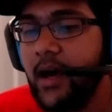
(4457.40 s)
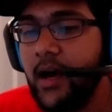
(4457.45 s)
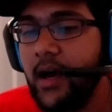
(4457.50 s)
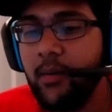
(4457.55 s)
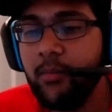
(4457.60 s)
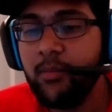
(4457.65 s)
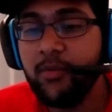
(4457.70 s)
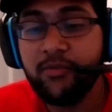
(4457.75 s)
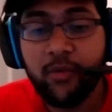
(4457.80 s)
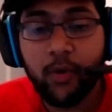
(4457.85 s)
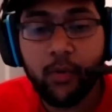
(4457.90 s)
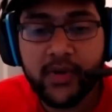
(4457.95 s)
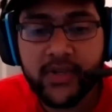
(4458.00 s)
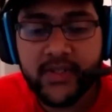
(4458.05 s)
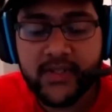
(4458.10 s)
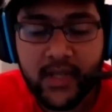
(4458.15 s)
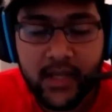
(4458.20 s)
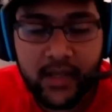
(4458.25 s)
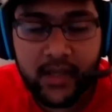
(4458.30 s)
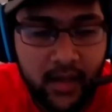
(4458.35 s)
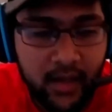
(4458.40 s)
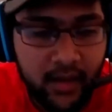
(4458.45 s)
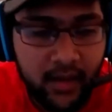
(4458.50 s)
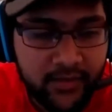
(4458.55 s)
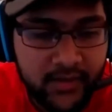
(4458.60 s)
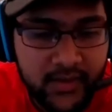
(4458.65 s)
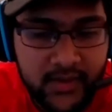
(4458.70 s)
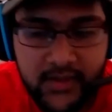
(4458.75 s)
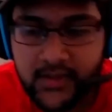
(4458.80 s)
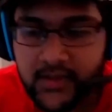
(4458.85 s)
Before we sign
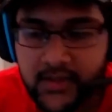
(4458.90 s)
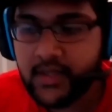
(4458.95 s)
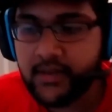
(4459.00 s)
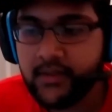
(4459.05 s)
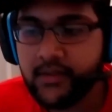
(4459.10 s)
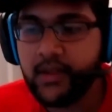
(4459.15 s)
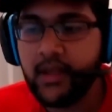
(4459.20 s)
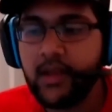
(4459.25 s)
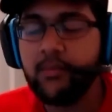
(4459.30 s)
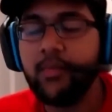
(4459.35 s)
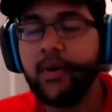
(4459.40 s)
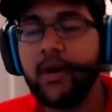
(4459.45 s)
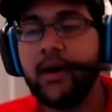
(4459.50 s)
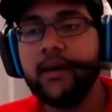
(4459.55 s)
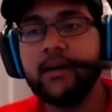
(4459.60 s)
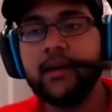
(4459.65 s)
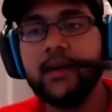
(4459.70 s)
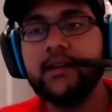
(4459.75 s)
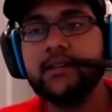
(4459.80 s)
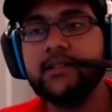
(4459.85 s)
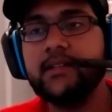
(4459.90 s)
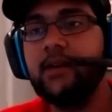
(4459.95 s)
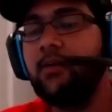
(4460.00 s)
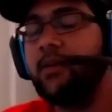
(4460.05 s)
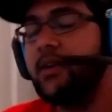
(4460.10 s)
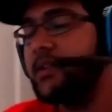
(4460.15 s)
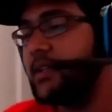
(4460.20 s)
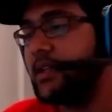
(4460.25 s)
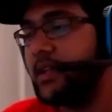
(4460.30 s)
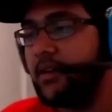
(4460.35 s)
off the State of the Game podcast, I
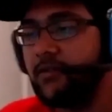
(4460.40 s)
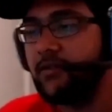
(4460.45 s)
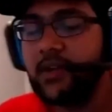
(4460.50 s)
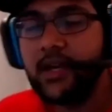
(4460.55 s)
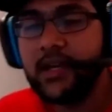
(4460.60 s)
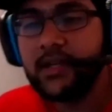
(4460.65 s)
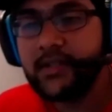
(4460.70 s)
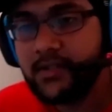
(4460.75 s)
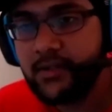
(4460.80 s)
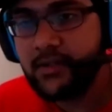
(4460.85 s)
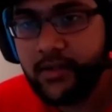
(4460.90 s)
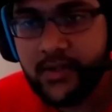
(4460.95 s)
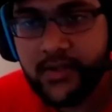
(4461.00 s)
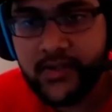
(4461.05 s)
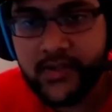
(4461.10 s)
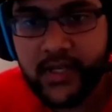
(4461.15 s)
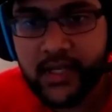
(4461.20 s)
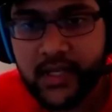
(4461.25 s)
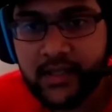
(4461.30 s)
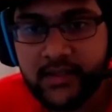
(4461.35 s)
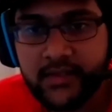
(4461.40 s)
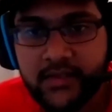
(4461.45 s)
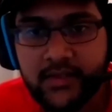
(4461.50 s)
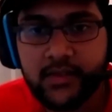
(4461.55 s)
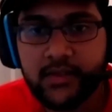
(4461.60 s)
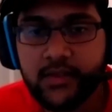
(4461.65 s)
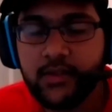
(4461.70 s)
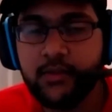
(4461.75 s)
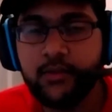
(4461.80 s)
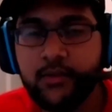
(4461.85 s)
wanted to give you guys 30 seconds
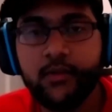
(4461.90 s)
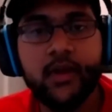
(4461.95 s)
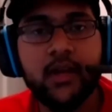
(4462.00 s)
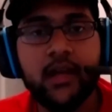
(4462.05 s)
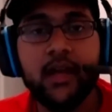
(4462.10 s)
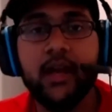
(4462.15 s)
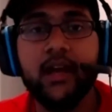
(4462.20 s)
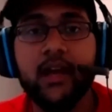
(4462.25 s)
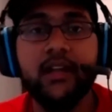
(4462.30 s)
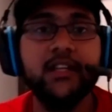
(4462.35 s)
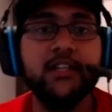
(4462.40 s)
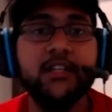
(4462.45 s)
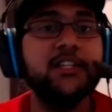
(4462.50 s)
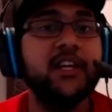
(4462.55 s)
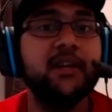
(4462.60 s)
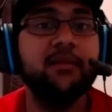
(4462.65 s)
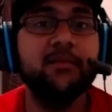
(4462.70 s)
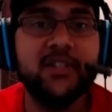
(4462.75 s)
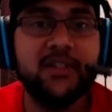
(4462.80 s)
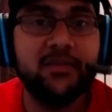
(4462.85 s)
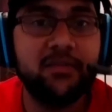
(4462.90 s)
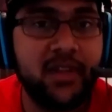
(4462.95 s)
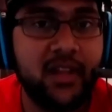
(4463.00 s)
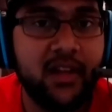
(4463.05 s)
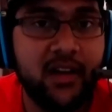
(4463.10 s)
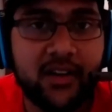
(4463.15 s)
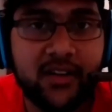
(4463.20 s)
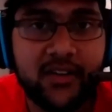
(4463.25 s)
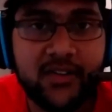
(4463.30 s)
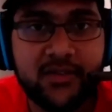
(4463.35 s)
to do any shameless
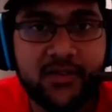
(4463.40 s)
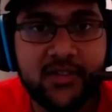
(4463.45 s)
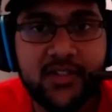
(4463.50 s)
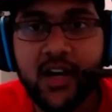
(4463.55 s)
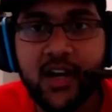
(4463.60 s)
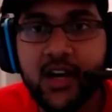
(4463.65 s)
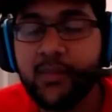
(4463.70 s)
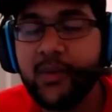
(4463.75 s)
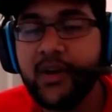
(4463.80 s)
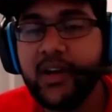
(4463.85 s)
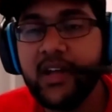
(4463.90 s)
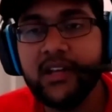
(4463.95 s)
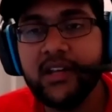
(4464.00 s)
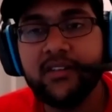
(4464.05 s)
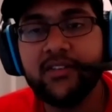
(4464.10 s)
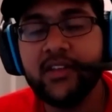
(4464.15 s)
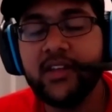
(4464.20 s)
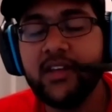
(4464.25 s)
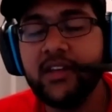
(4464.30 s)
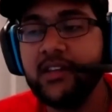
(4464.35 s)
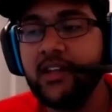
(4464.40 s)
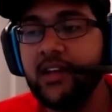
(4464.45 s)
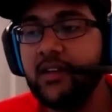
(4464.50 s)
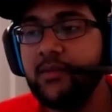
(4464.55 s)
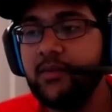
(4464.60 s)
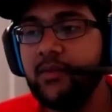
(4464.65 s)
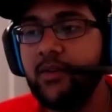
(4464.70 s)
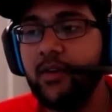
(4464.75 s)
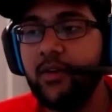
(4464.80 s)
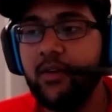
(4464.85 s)
plugs or talk about anything that
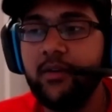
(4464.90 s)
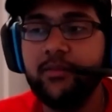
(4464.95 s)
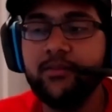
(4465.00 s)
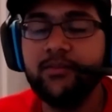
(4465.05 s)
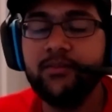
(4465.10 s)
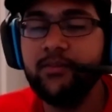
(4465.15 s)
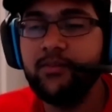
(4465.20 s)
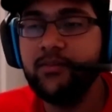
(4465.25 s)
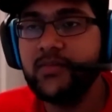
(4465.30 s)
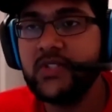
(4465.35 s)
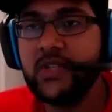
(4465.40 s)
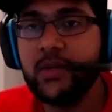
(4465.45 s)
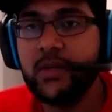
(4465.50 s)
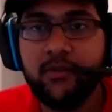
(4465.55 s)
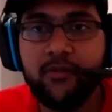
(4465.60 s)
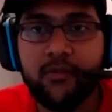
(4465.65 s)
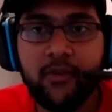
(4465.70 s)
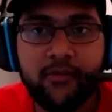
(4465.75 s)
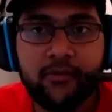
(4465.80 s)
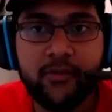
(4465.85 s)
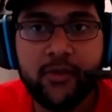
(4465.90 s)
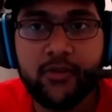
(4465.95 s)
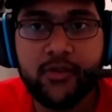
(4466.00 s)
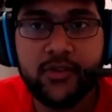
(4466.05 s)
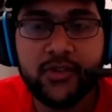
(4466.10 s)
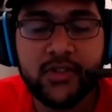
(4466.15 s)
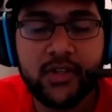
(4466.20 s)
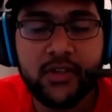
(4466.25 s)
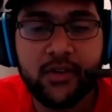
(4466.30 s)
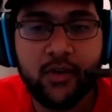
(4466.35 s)
some of our
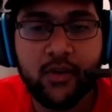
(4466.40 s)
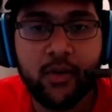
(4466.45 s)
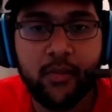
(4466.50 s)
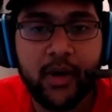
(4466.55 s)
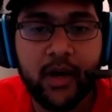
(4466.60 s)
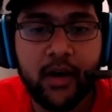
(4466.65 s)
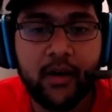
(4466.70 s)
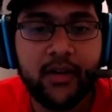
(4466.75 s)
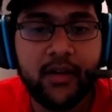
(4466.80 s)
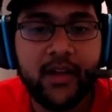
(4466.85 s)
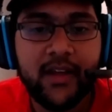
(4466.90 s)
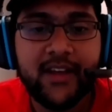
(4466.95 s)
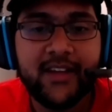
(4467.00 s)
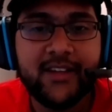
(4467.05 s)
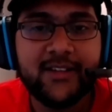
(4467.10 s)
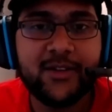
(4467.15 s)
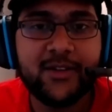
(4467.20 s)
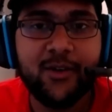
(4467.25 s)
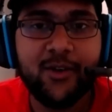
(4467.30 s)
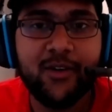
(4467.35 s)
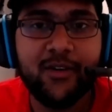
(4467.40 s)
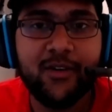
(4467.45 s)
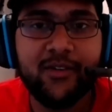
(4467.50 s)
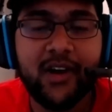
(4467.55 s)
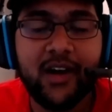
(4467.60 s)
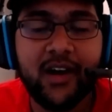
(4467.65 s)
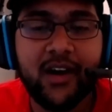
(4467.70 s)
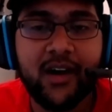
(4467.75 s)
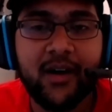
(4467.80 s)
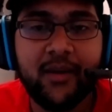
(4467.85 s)
viewers can know about. So
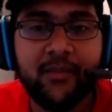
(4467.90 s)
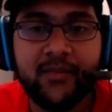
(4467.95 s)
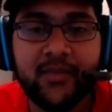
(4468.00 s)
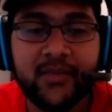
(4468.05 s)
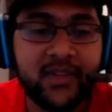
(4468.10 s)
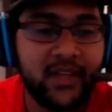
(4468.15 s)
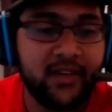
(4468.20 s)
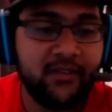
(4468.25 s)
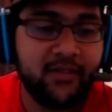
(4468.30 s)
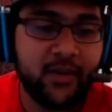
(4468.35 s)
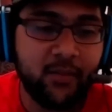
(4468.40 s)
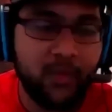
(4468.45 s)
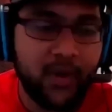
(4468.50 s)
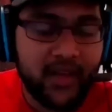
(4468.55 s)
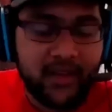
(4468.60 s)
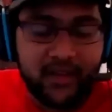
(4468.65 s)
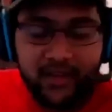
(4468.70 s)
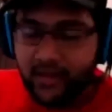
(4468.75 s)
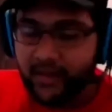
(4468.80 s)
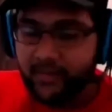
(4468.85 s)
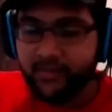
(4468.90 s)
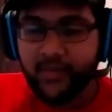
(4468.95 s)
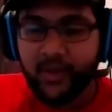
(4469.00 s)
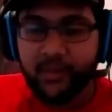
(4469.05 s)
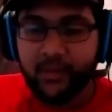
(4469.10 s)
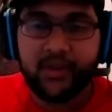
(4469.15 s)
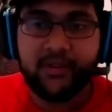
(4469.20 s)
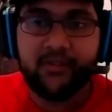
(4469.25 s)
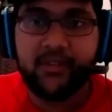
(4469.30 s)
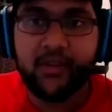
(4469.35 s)
give it away.
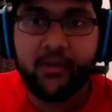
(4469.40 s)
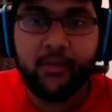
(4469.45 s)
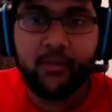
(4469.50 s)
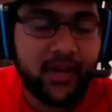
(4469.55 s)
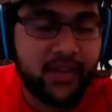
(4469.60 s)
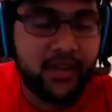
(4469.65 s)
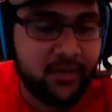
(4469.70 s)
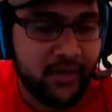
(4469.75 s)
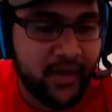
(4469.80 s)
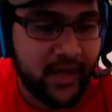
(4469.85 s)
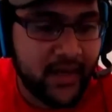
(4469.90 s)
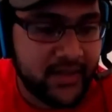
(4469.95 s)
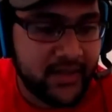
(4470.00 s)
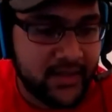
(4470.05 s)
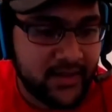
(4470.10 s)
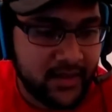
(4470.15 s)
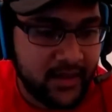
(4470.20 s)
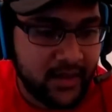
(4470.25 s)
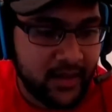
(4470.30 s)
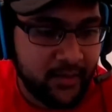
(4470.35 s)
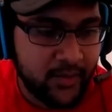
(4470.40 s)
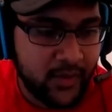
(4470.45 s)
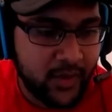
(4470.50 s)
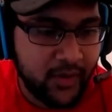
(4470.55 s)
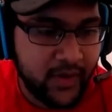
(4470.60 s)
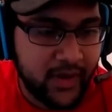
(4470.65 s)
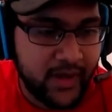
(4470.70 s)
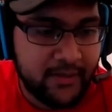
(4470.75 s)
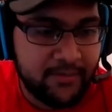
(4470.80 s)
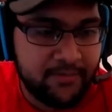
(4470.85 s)
I'm giving away you guys. Go
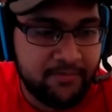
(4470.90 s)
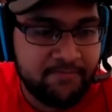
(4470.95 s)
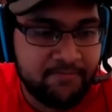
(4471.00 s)
ahead.